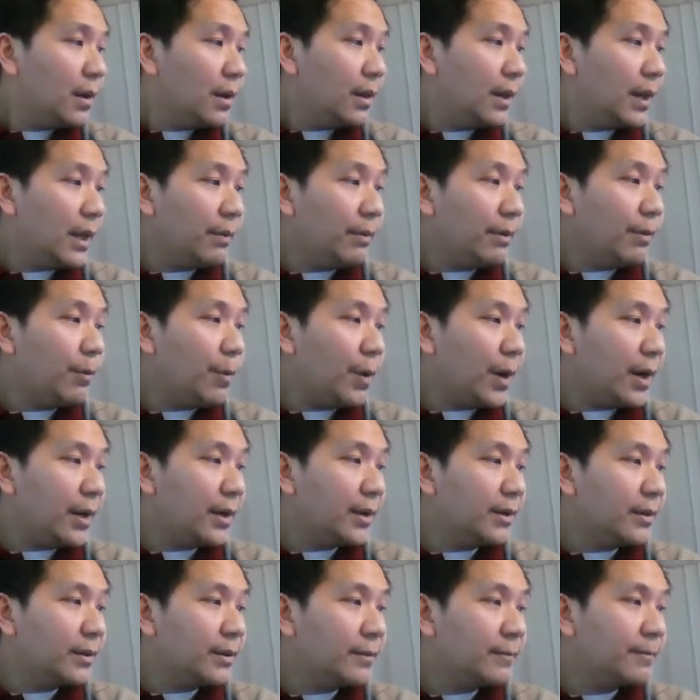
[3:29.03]
Level
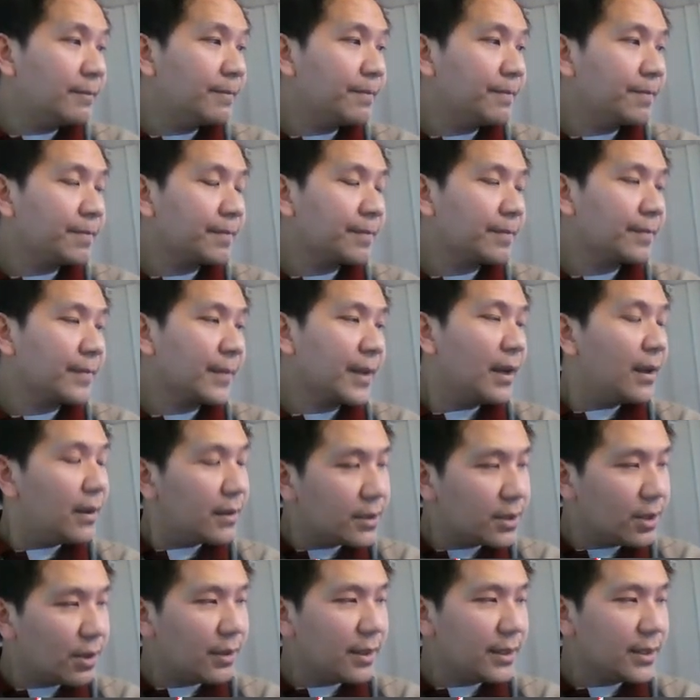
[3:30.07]
1.
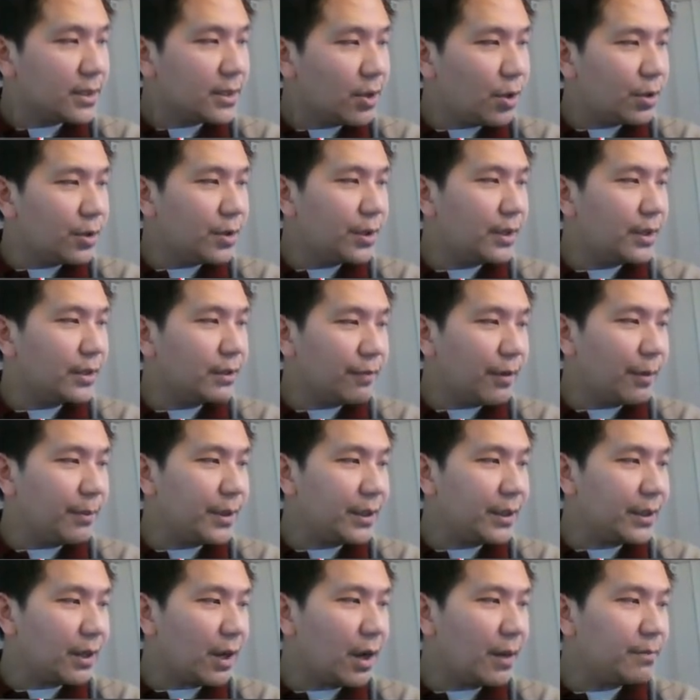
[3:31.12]
So let's go to it from
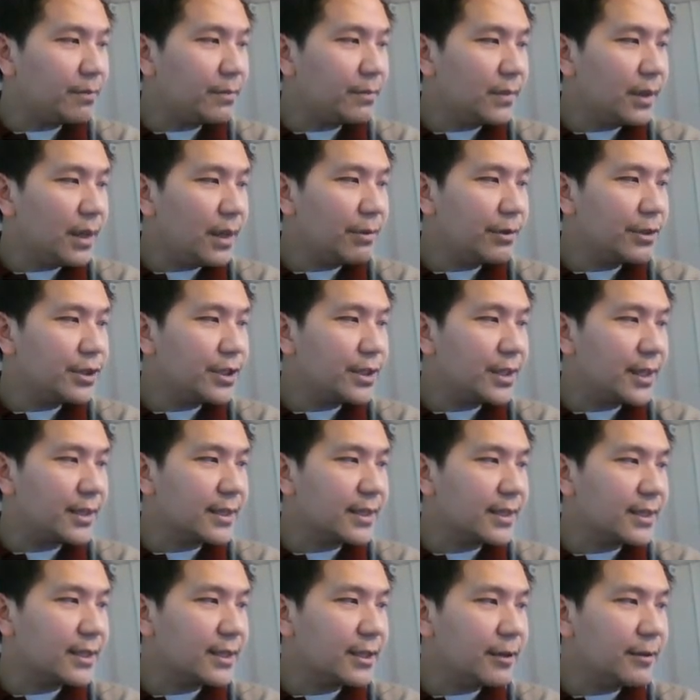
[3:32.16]
the top, level
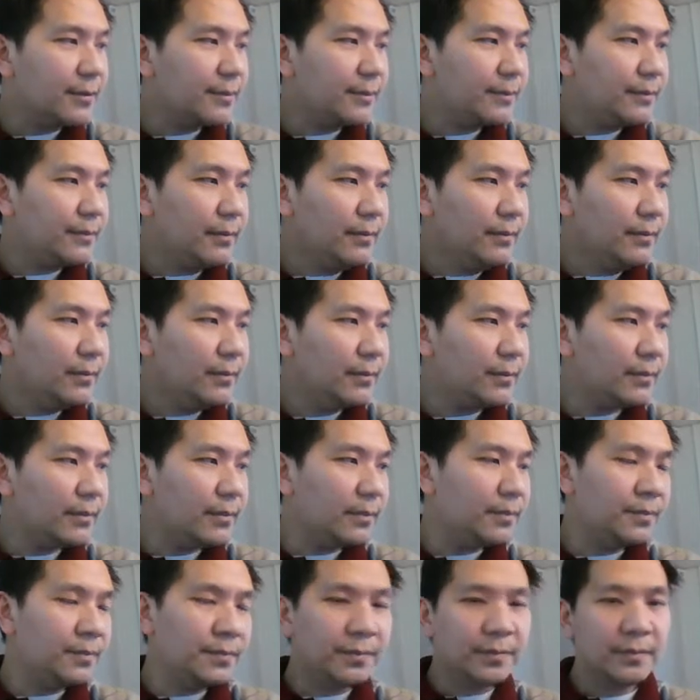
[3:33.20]
6.
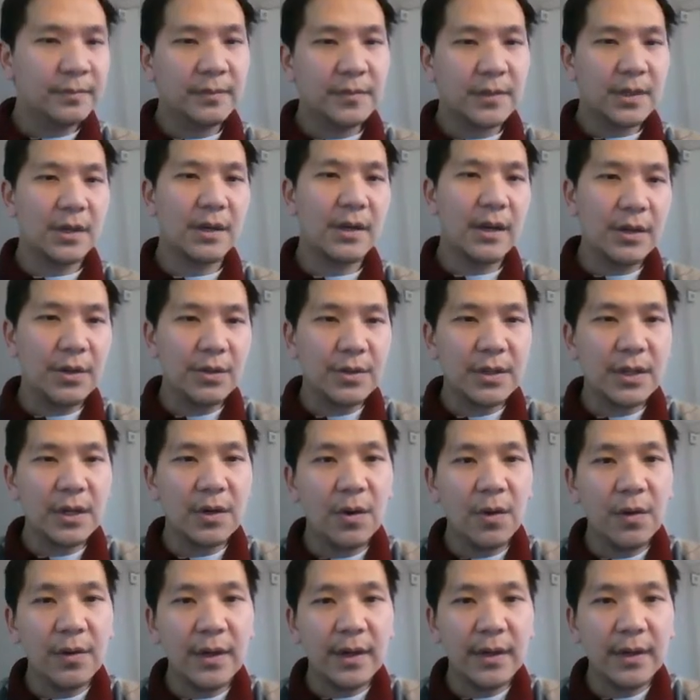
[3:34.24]
So the user
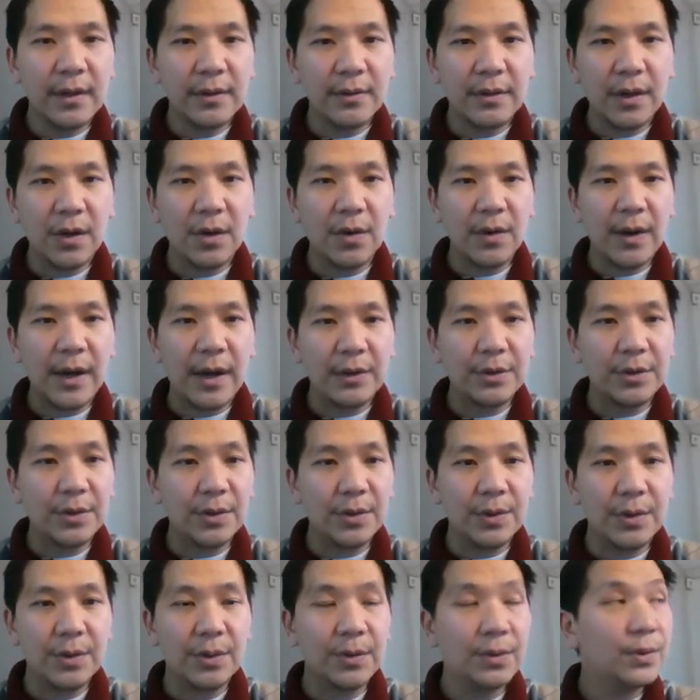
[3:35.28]
only know how to
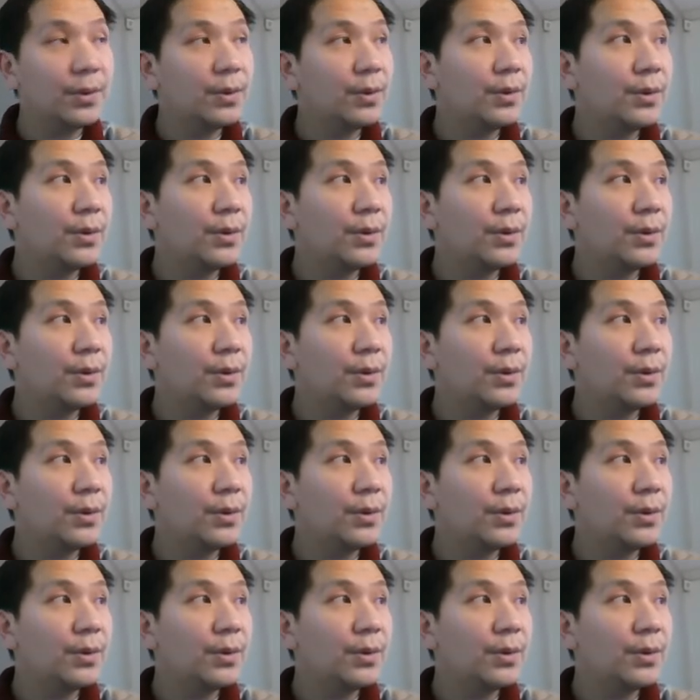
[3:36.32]
do